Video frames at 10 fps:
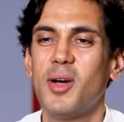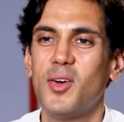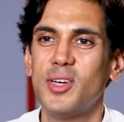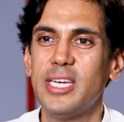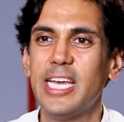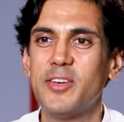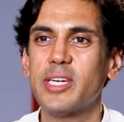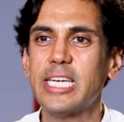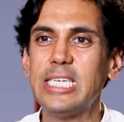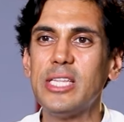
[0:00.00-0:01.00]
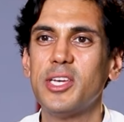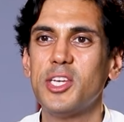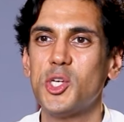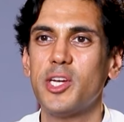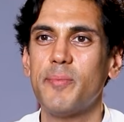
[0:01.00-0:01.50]
about Network 18
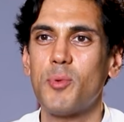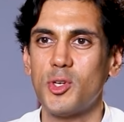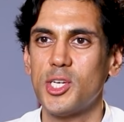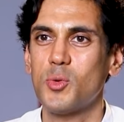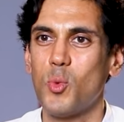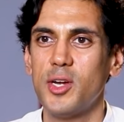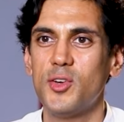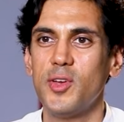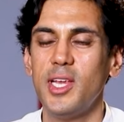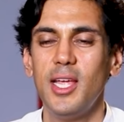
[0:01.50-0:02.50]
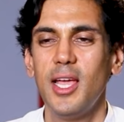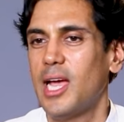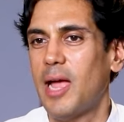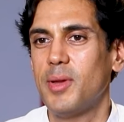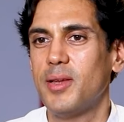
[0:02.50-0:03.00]
initiative Project One Tree.
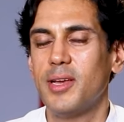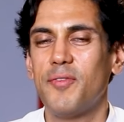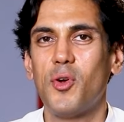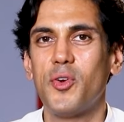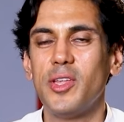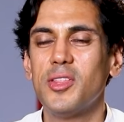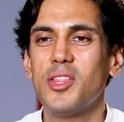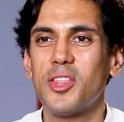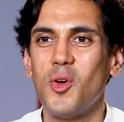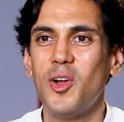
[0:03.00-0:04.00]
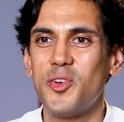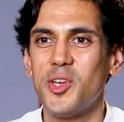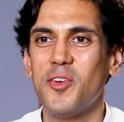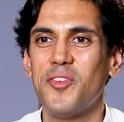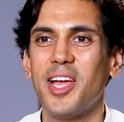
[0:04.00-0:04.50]
I mean, for reasons it's called
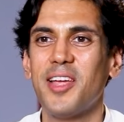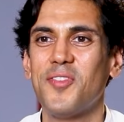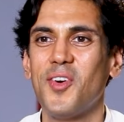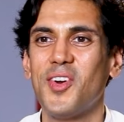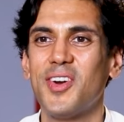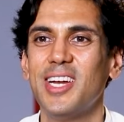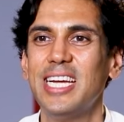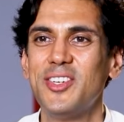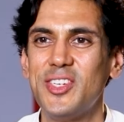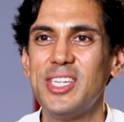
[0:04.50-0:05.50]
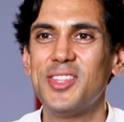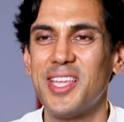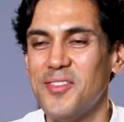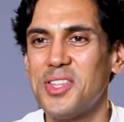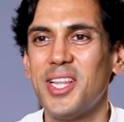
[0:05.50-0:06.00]
Tree of Life or Trees
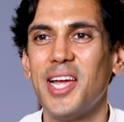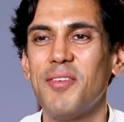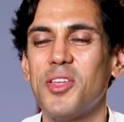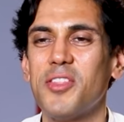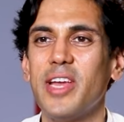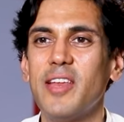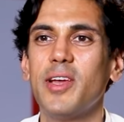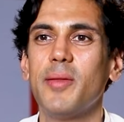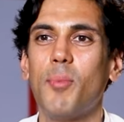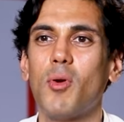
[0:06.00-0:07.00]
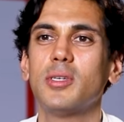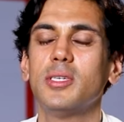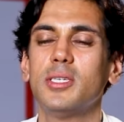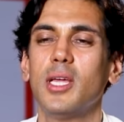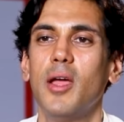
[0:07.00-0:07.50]
Give Us Life is very, very
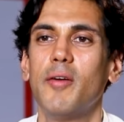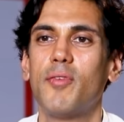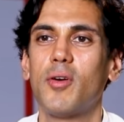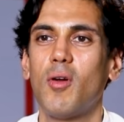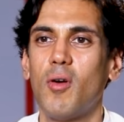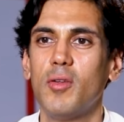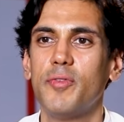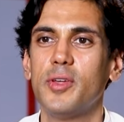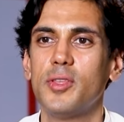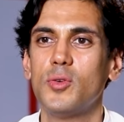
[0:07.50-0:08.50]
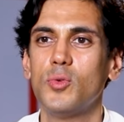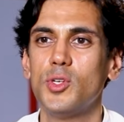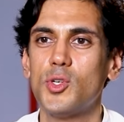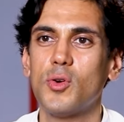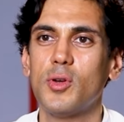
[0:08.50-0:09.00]
important for all of us to
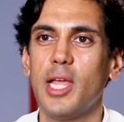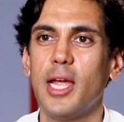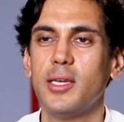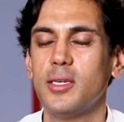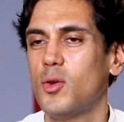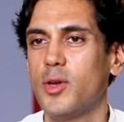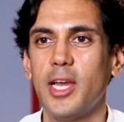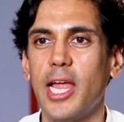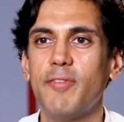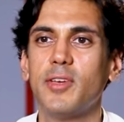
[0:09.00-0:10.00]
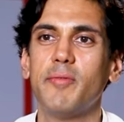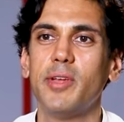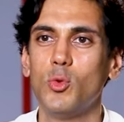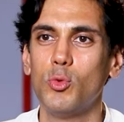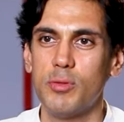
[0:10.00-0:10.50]
ensure that, you know, in a lifetime
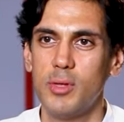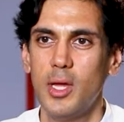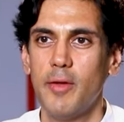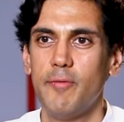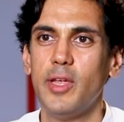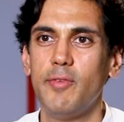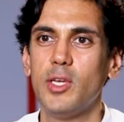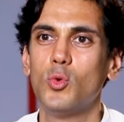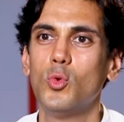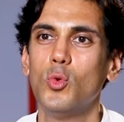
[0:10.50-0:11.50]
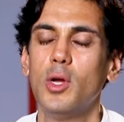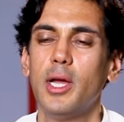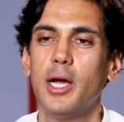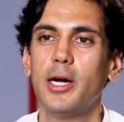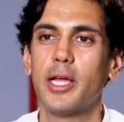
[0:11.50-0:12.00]
we do we, we do
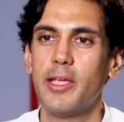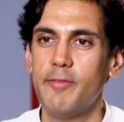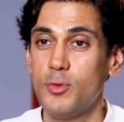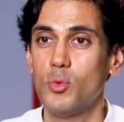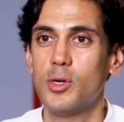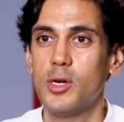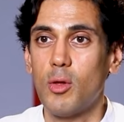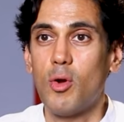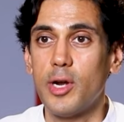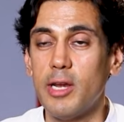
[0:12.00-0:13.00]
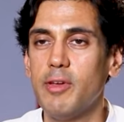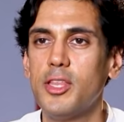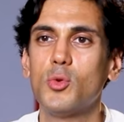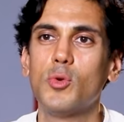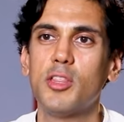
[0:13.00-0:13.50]
uh, give towards or
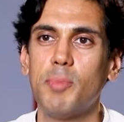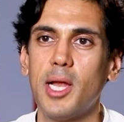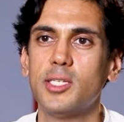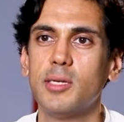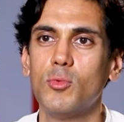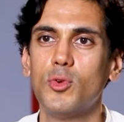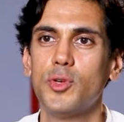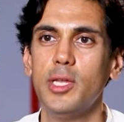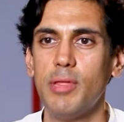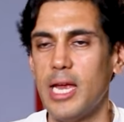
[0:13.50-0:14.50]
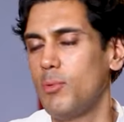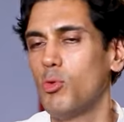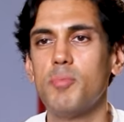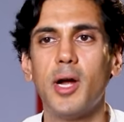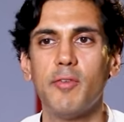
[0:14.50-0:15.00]
invest towards planting more trees. At
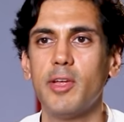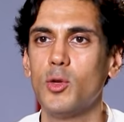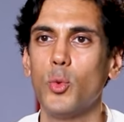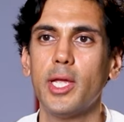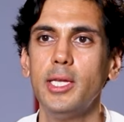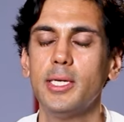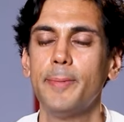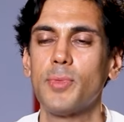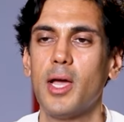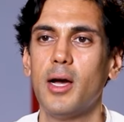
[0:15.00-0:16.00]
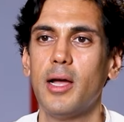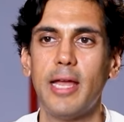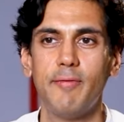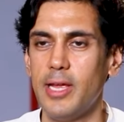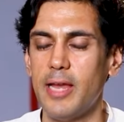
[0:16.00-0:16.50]
BluSmart, we're doing it. Uh,
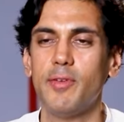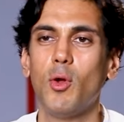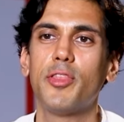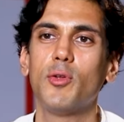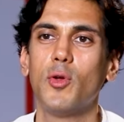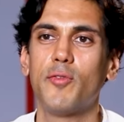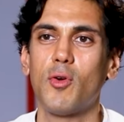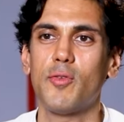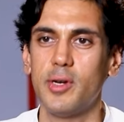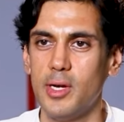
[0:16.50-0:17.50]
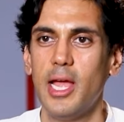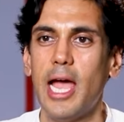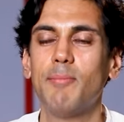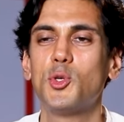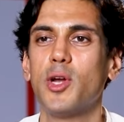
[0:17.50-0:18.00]
and, we, and we also look forward.
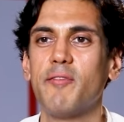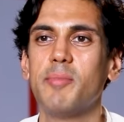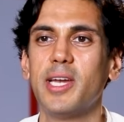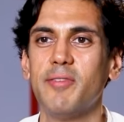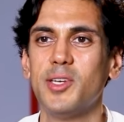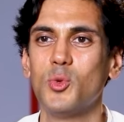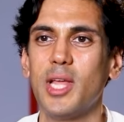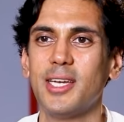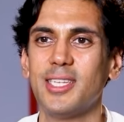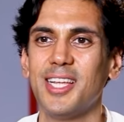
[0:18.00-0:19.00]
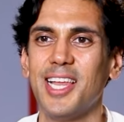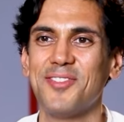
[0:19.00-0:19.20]
I'm sure everybody will do that in their